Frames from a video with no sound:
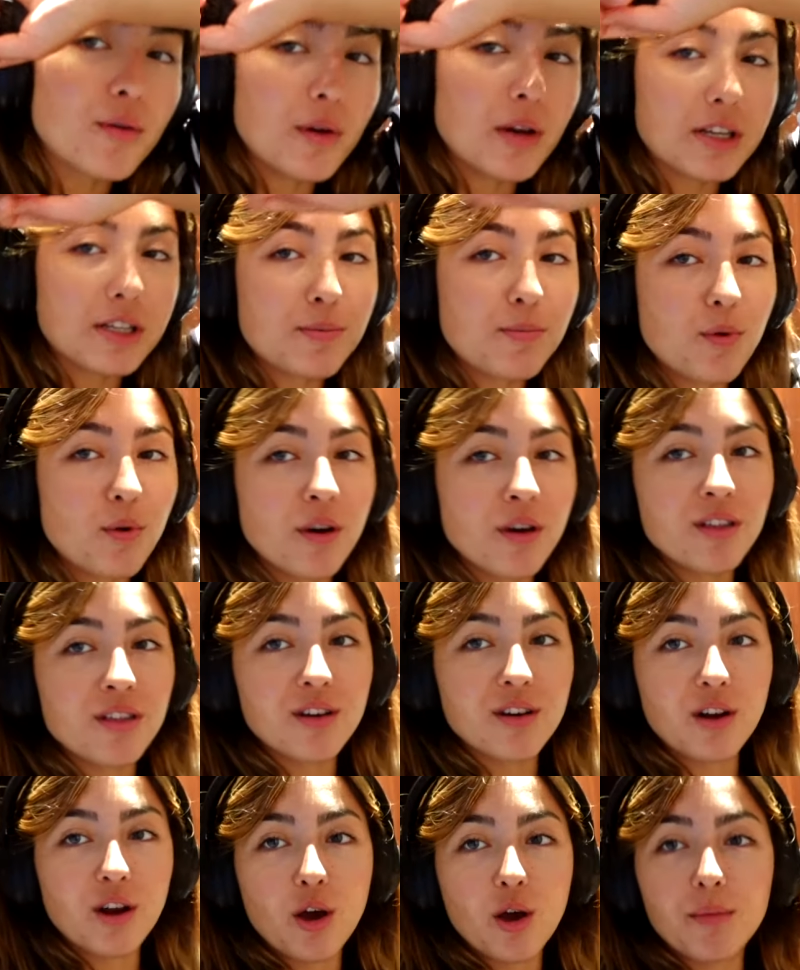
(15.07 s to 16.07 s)
exploring the
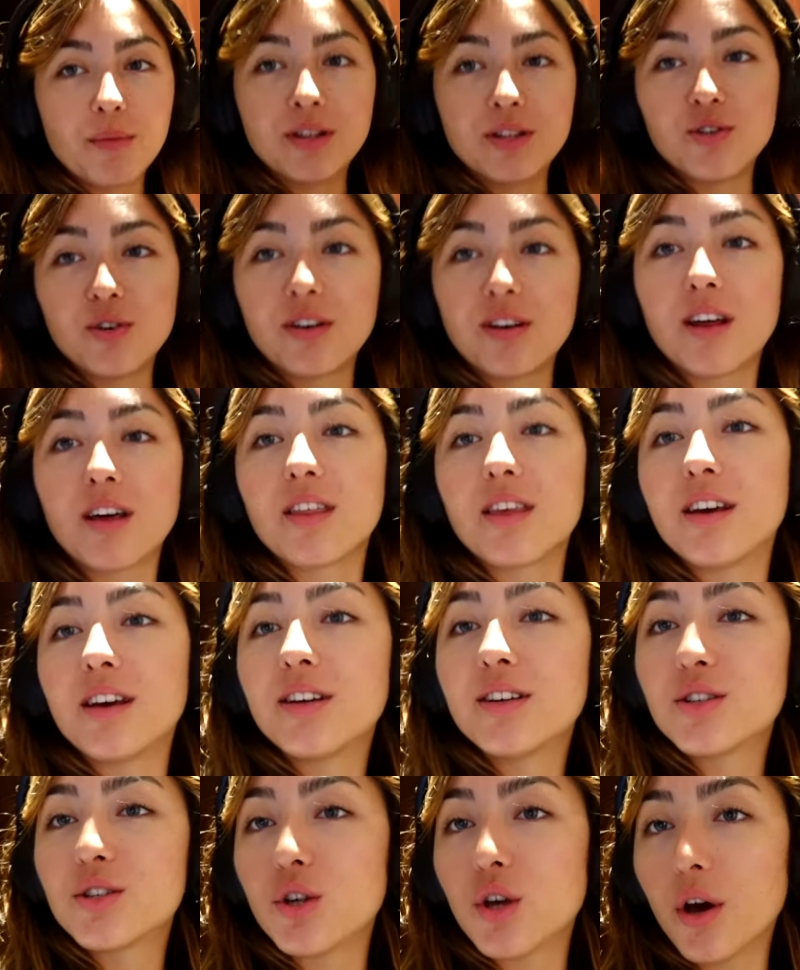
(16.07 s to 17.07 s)
globe and doing
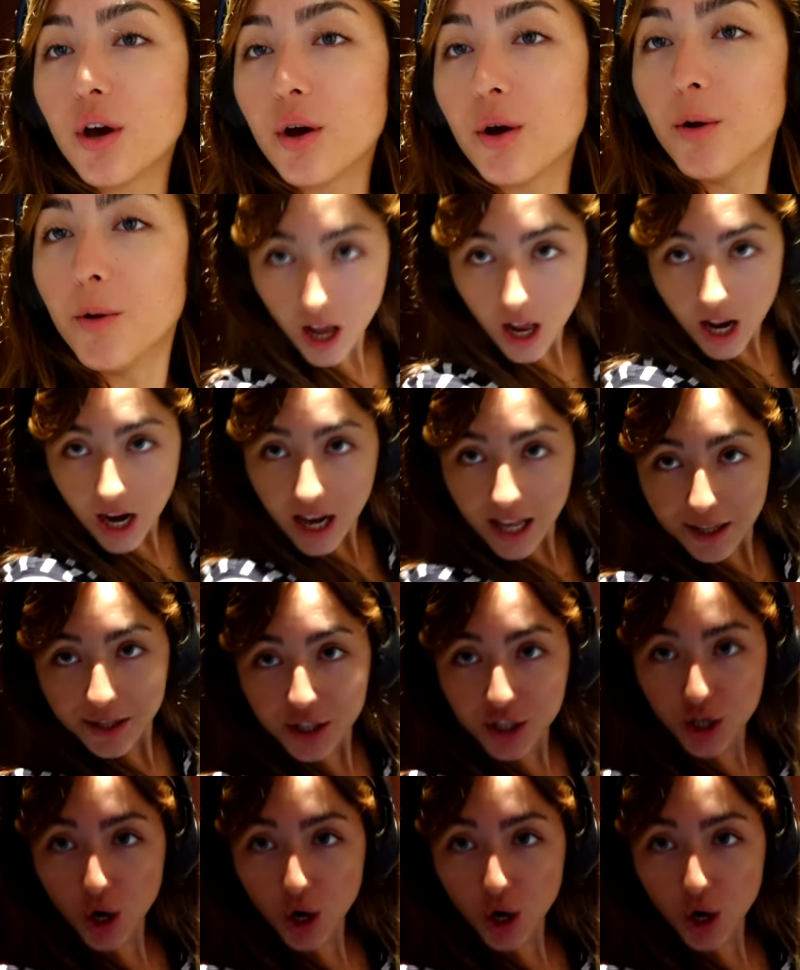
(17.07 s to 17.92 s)
nothing, so let's